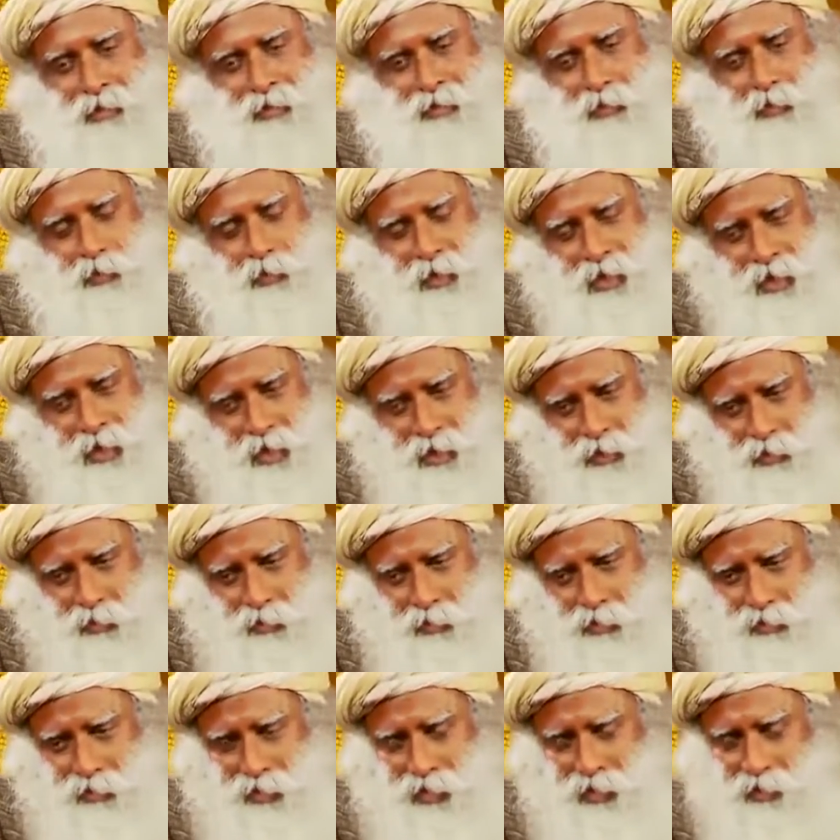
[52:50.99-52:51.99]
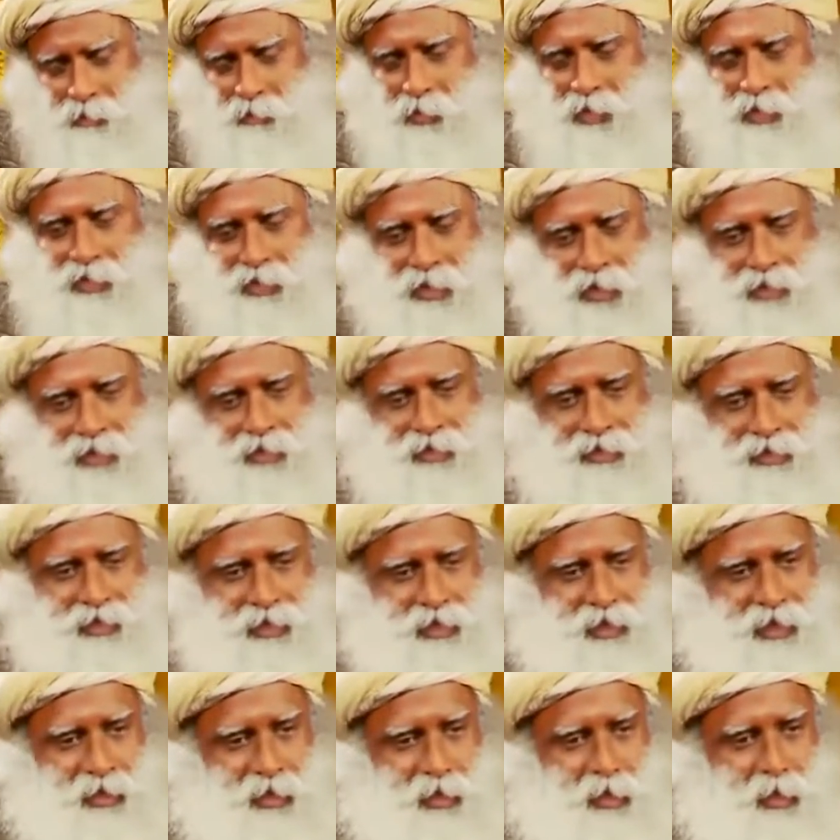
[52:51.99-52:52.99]
So we are doing that, but that is
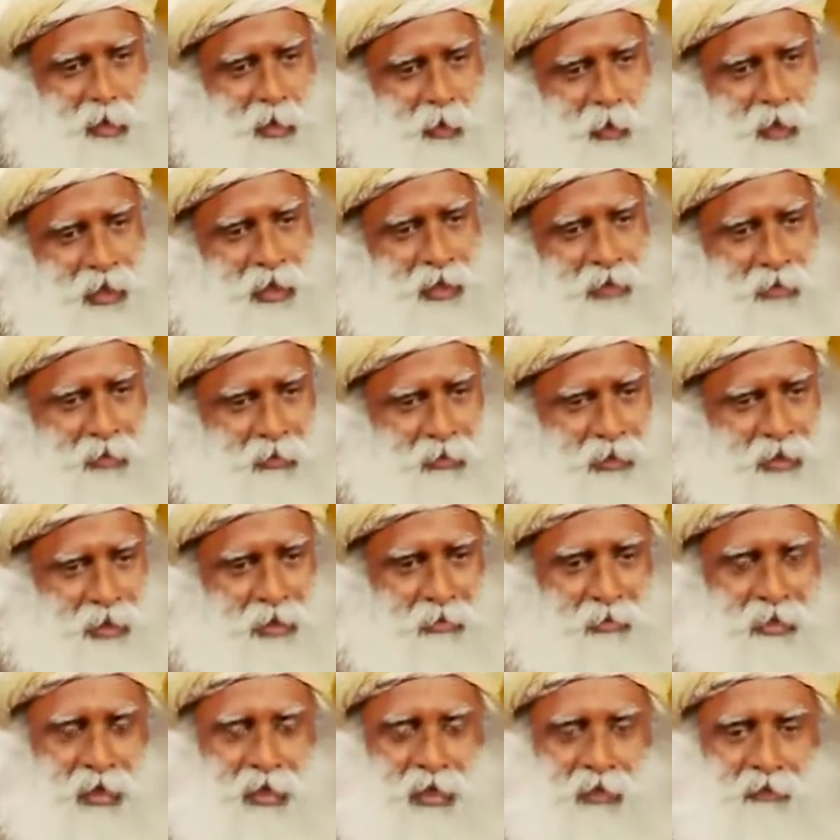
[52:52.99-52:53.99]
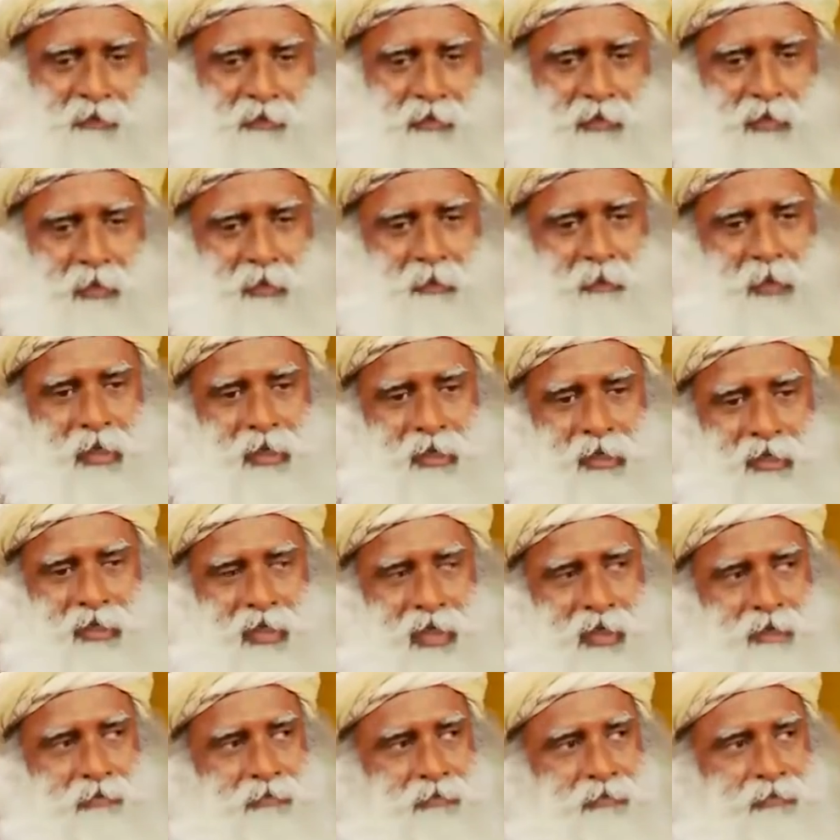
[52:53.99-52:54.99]
still a long way to become a force by
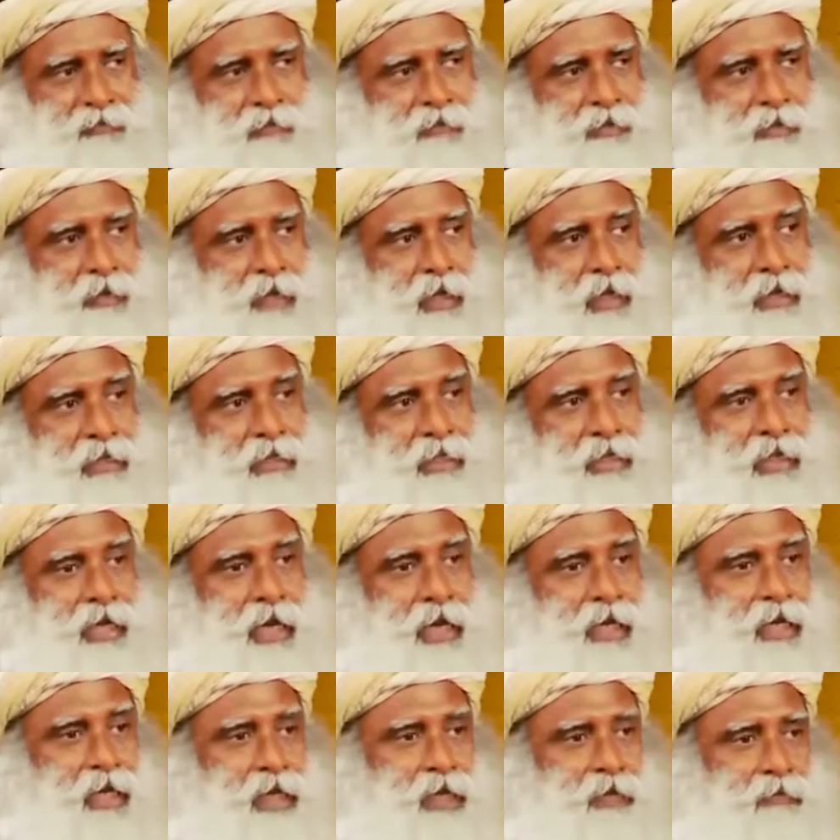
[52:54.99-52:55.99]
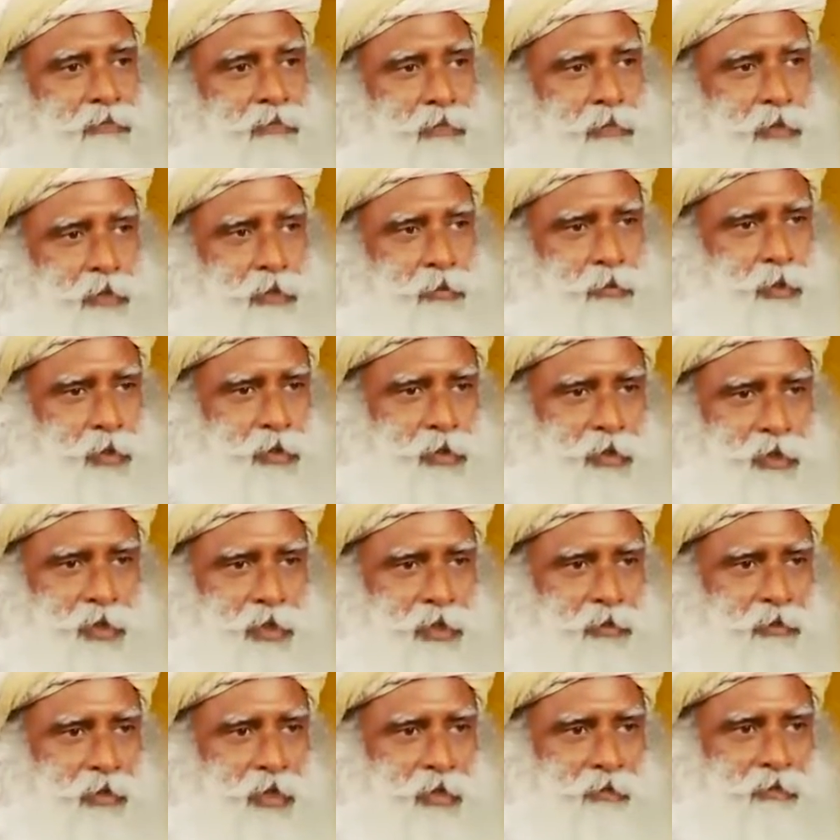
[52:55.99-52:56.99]
itself, as a guiding force, because
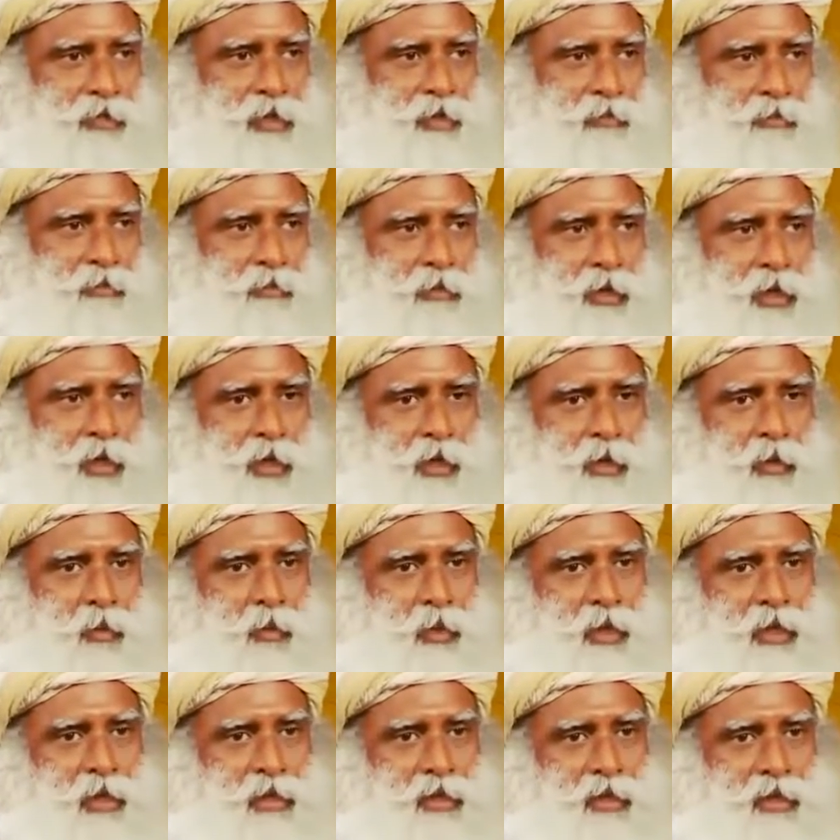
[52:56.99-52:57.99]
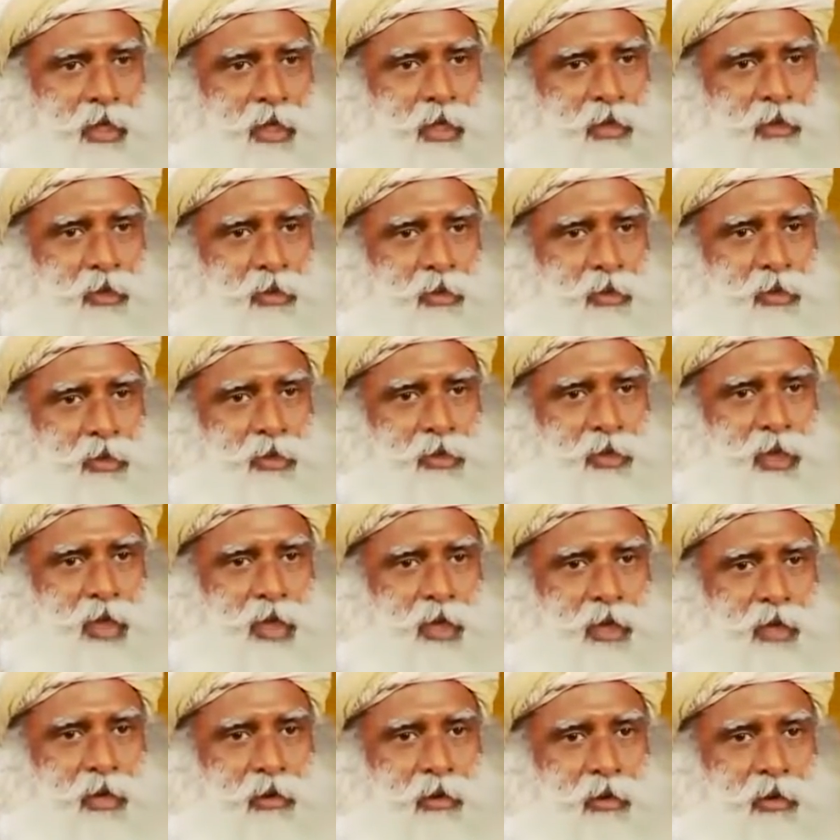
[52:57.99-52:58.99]
each one of them will tend to
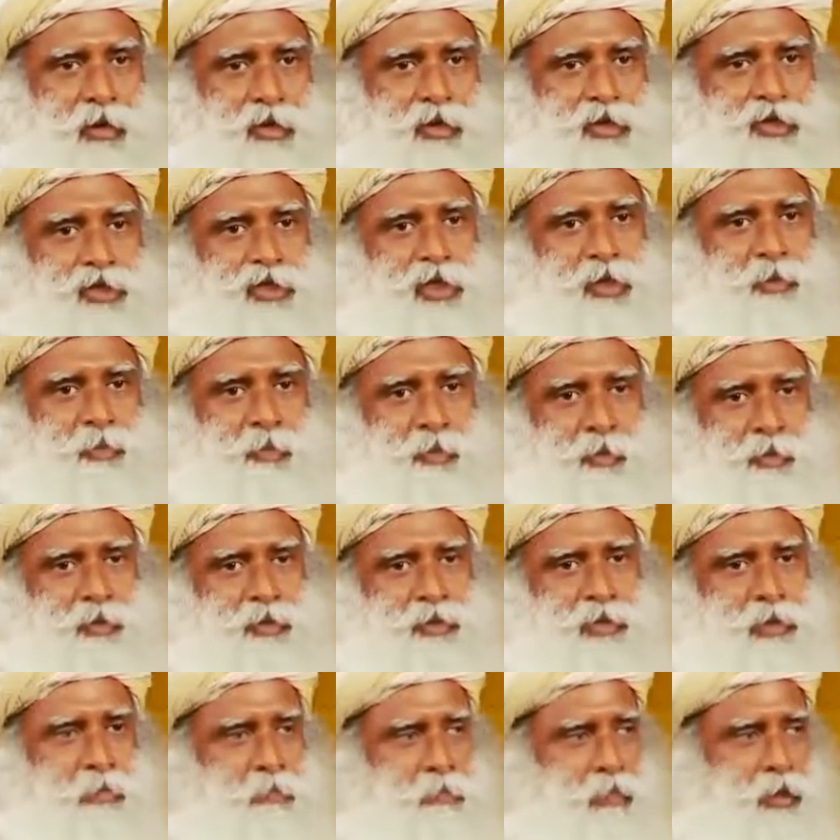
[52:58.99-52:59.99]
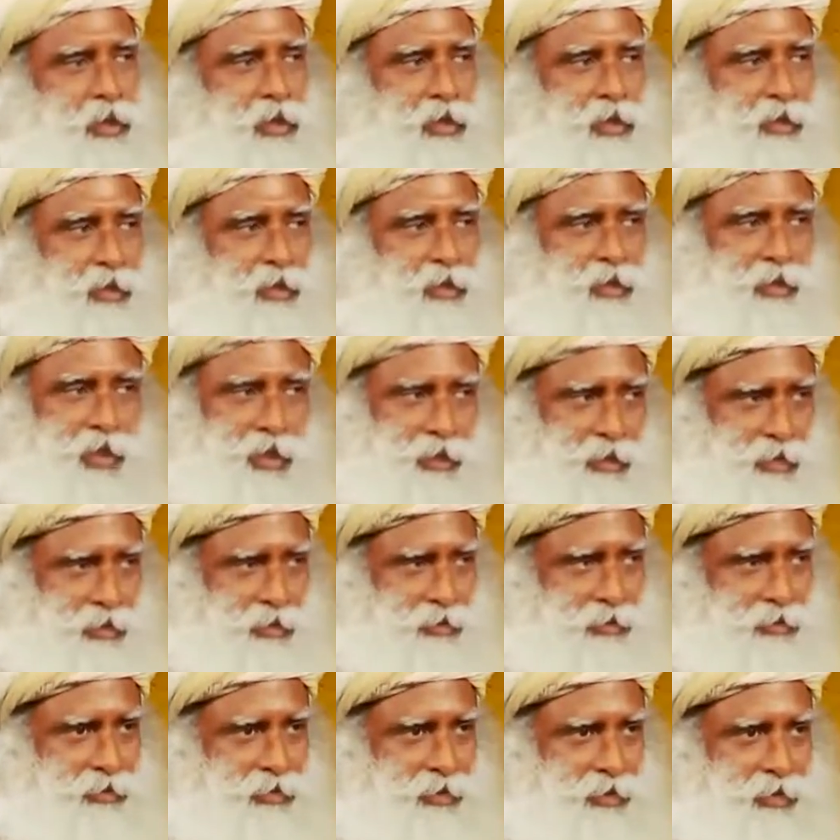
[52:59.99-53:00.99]
take or jump to some party or the other.
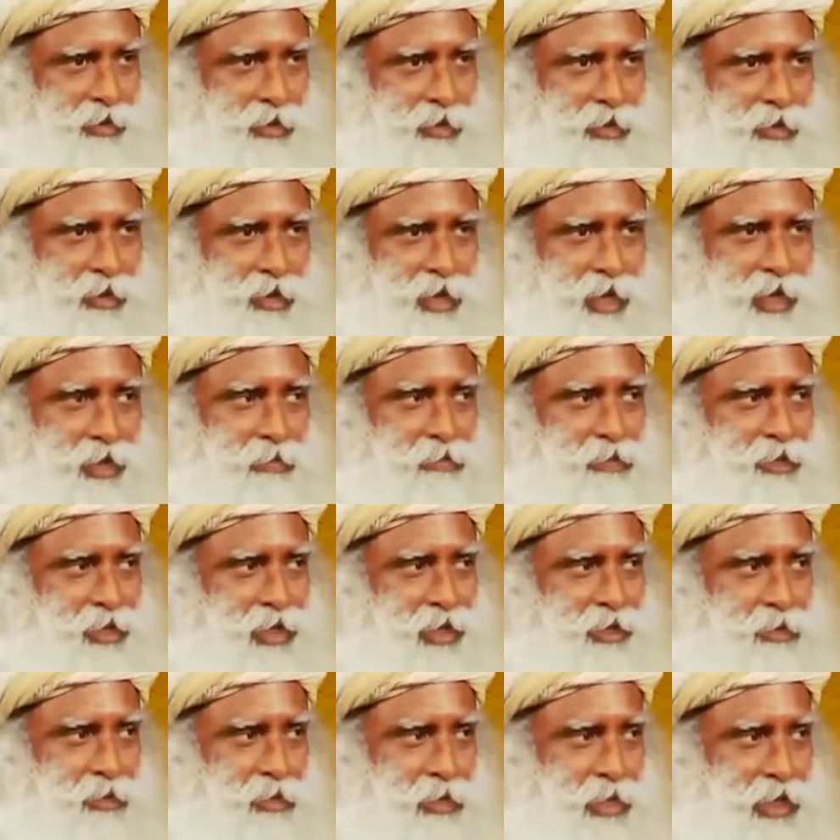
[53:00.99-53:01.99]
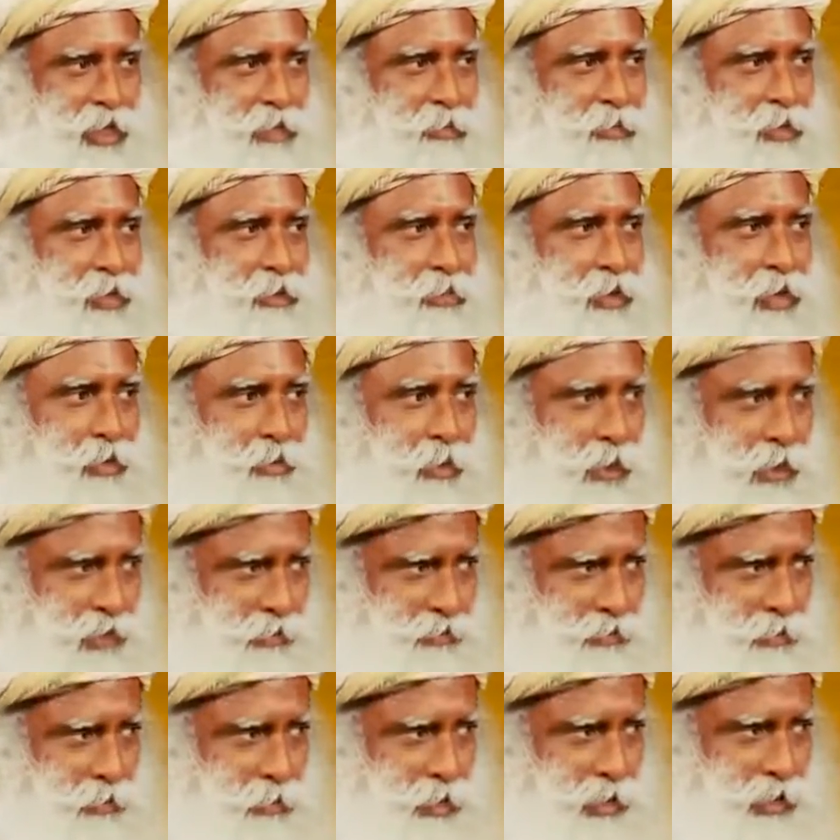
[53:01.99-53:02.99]
I'm trying to keep them away
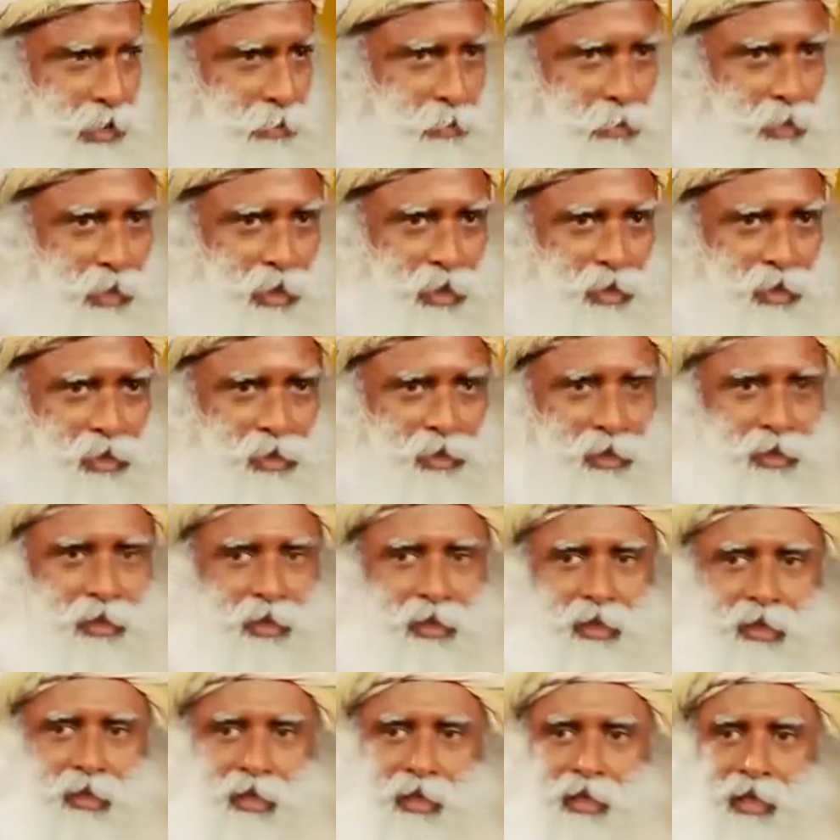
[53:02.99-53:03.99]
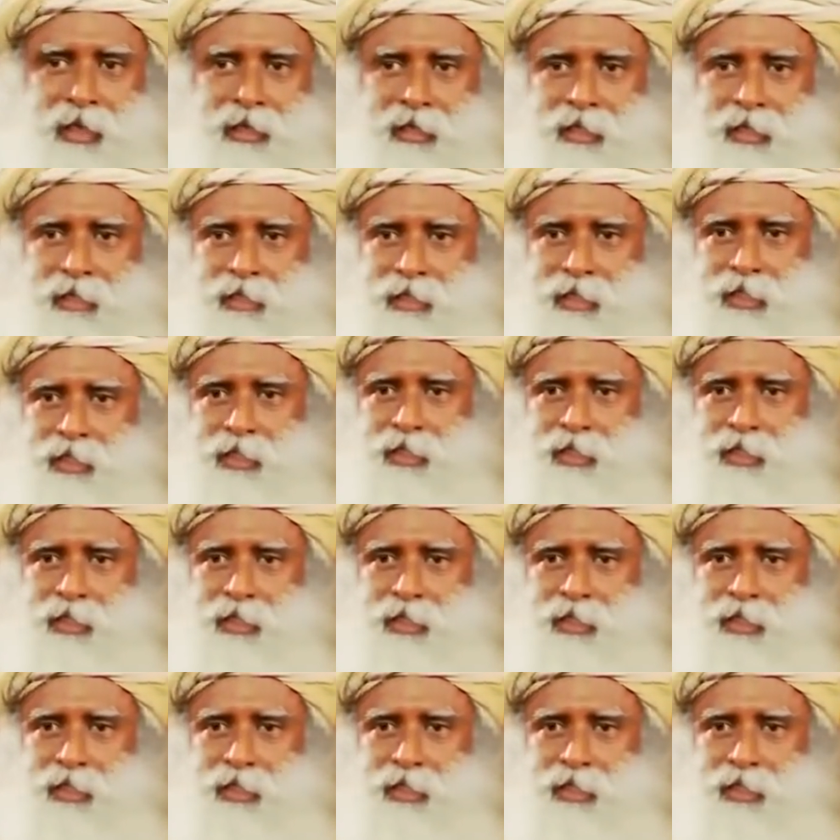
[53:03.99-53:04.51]
from any party, let it